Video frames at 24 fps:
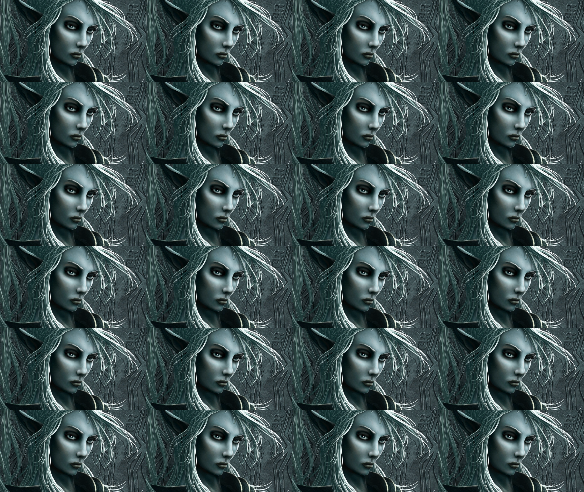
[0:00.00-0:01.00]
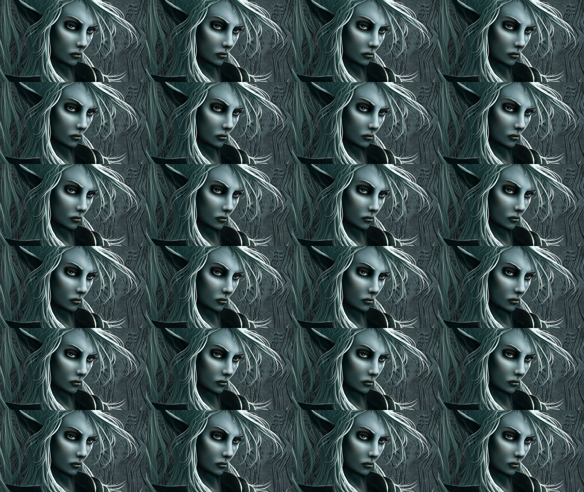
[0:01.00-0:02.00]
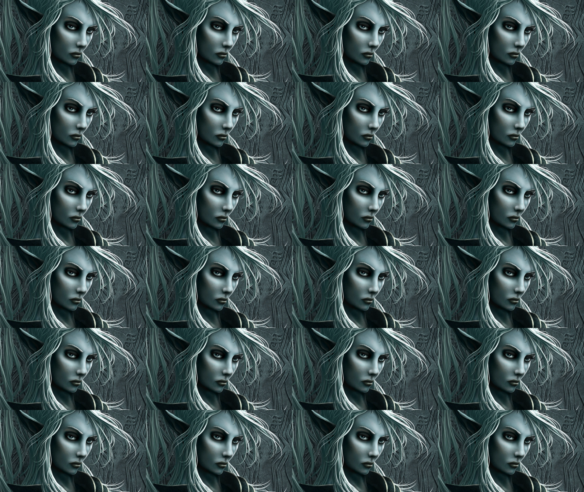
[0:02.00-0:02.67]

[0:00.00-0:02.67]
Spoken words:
No one is speaking in this clip.